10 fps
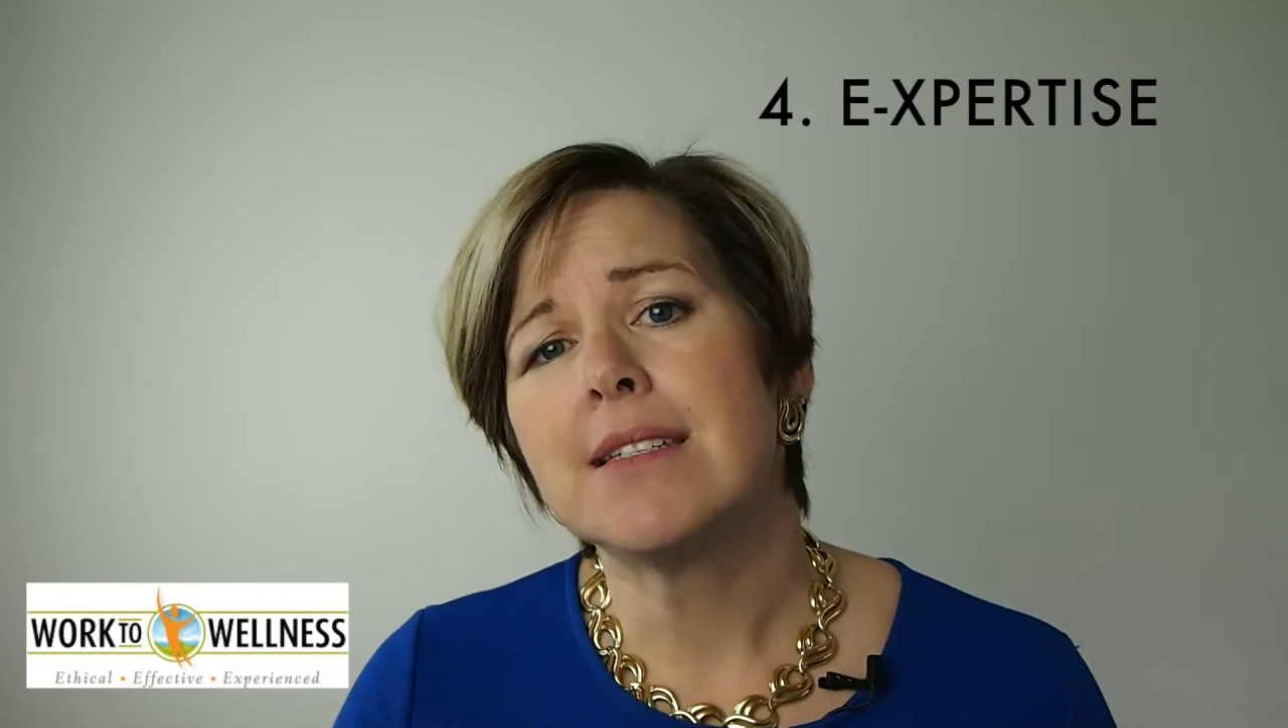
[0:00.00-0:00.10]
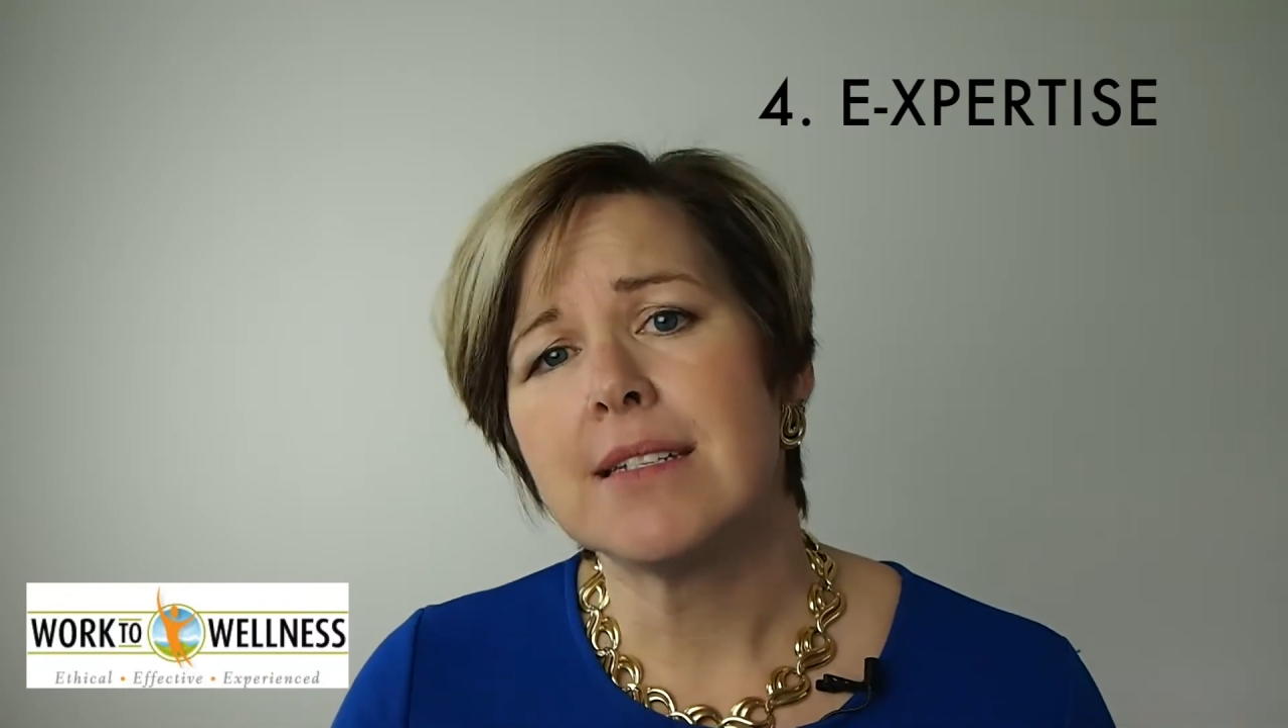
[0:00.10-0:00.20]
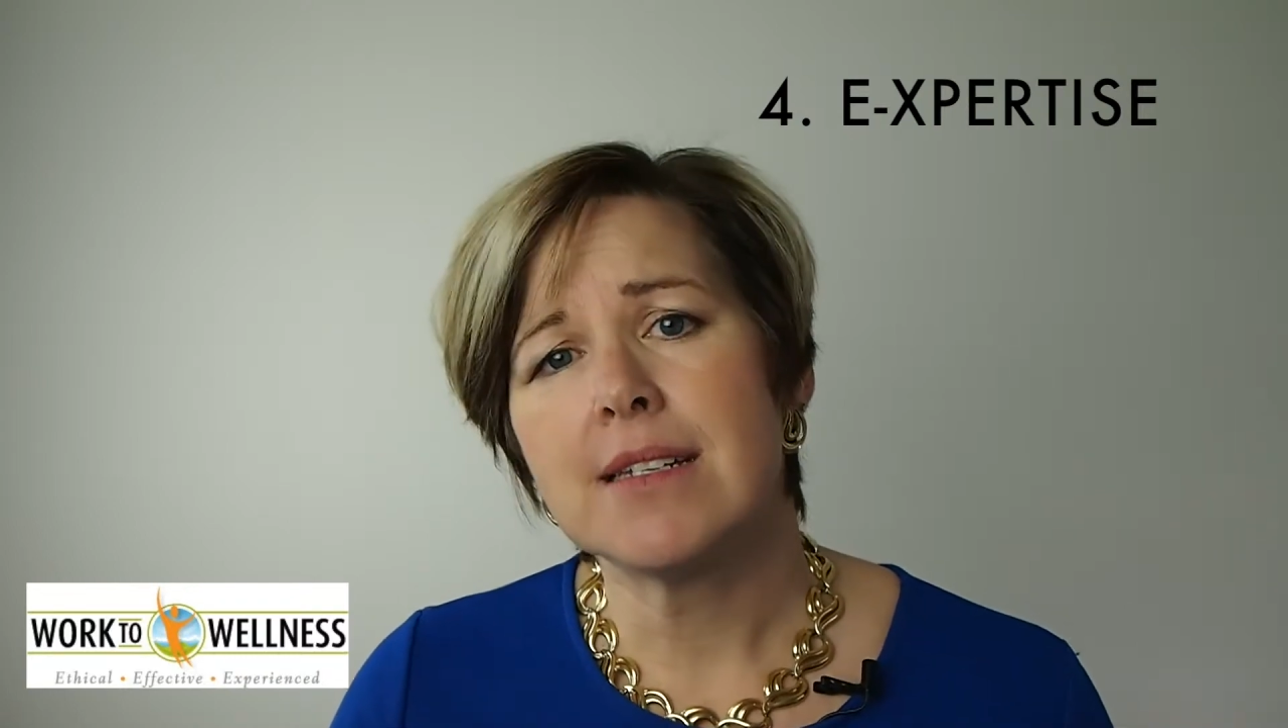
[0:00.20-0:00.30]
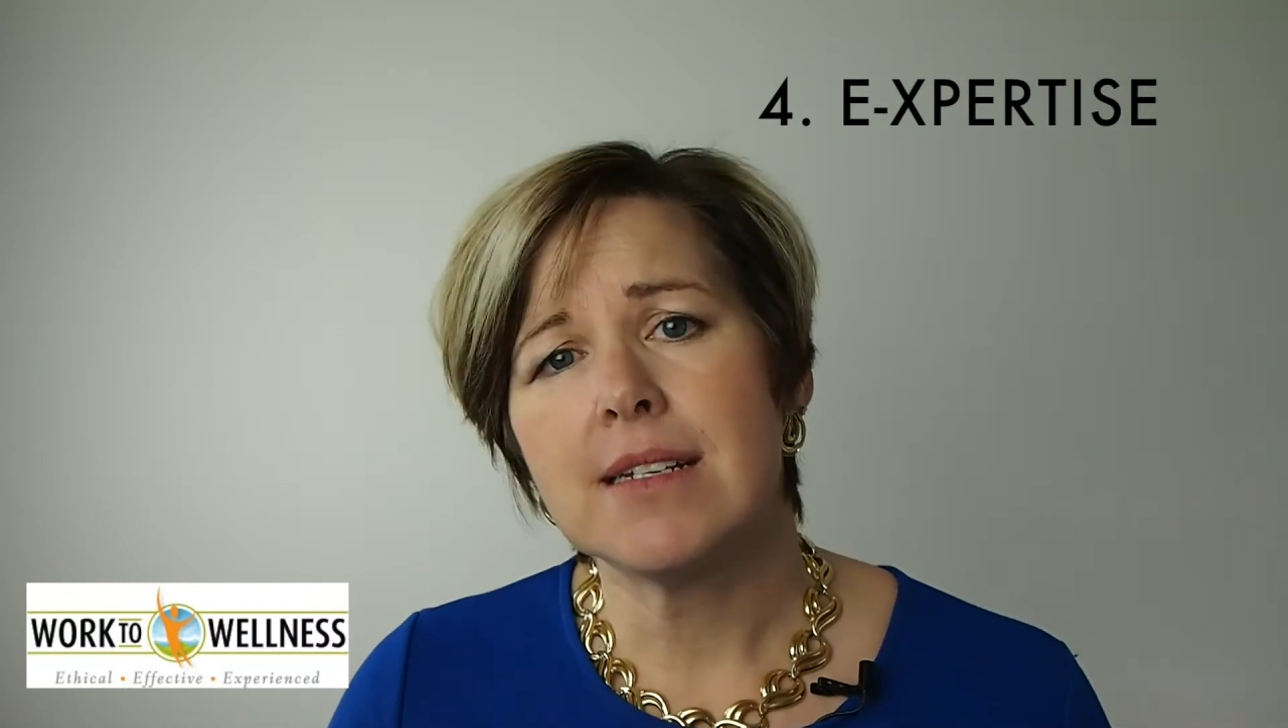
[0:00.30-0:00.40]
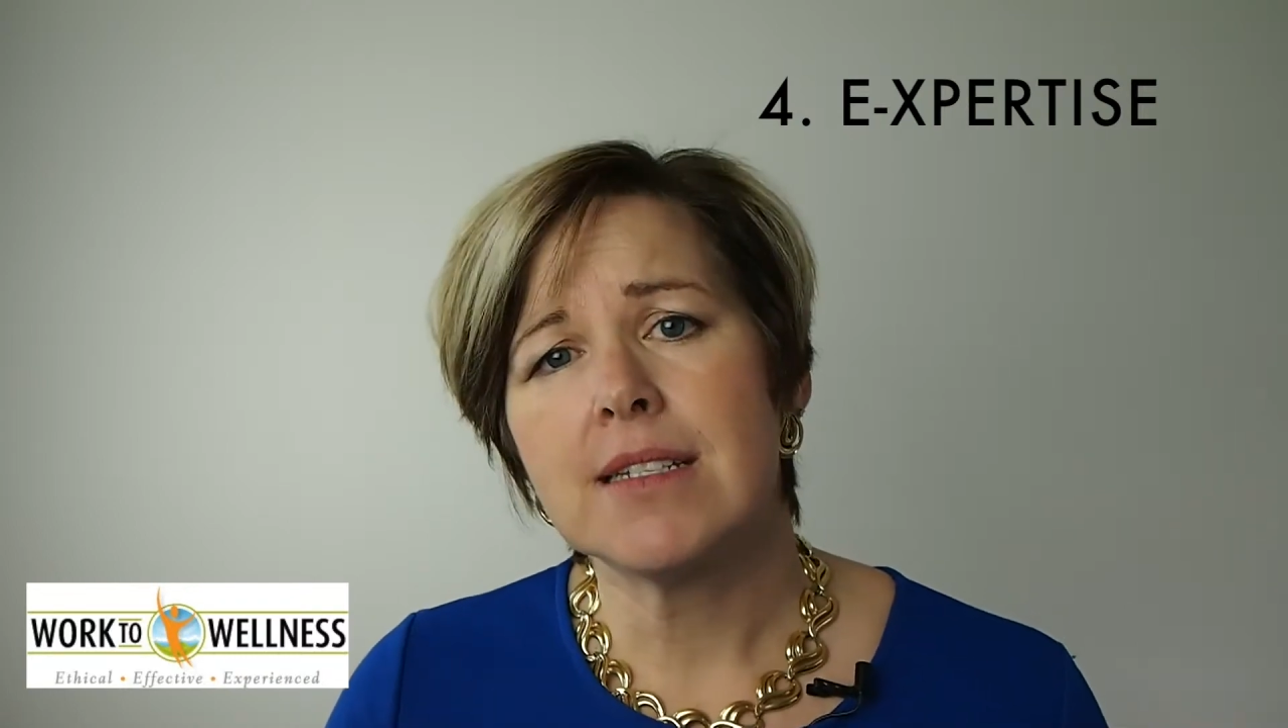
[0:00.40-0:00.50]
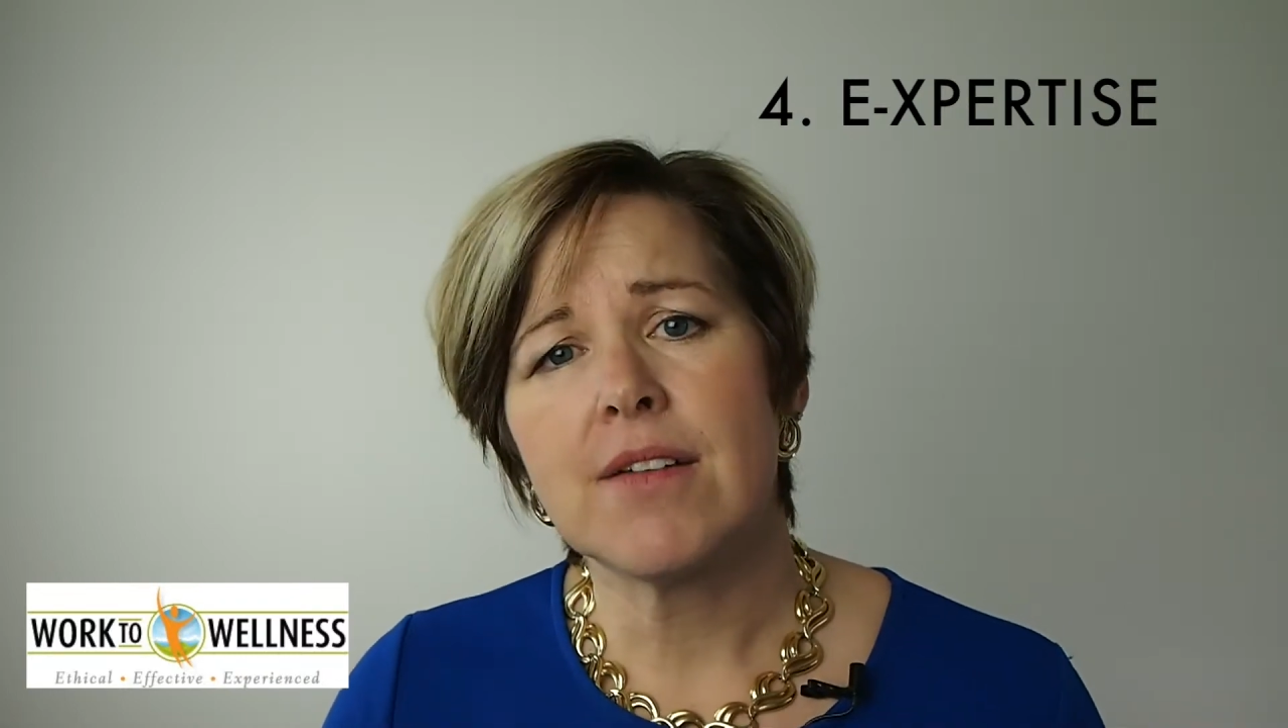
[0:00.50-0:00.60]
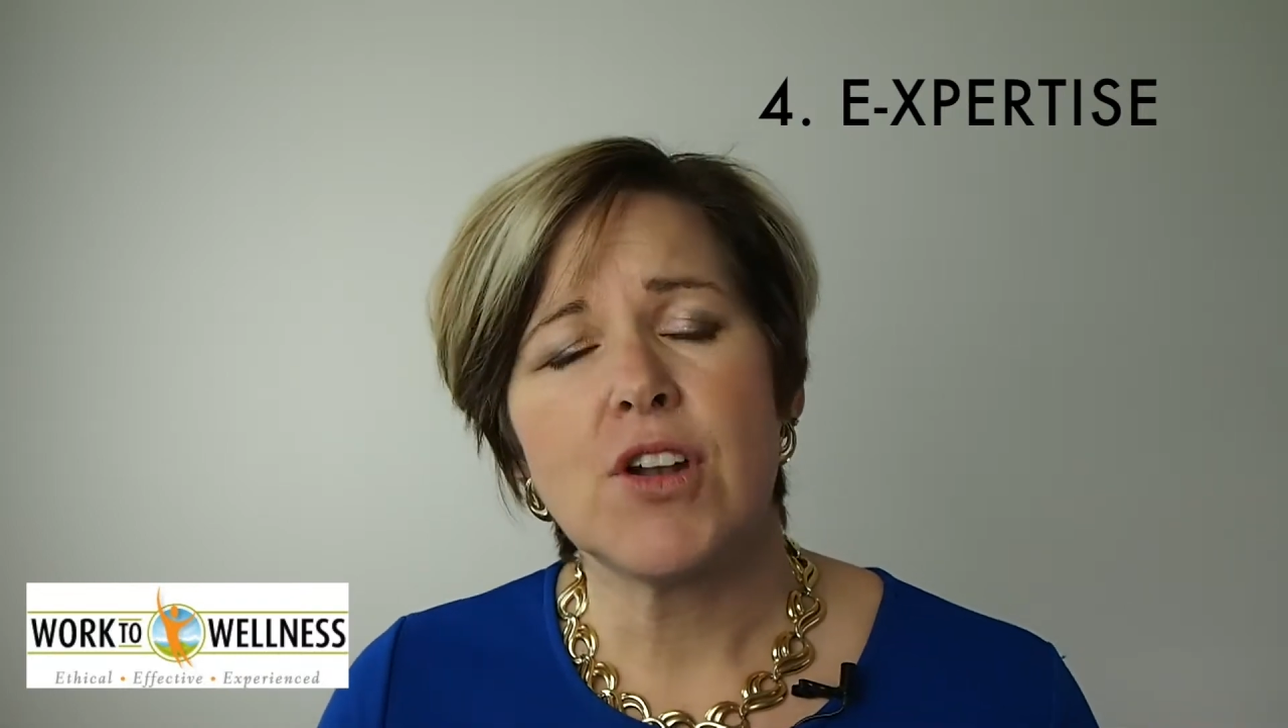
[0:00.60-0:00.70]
assistance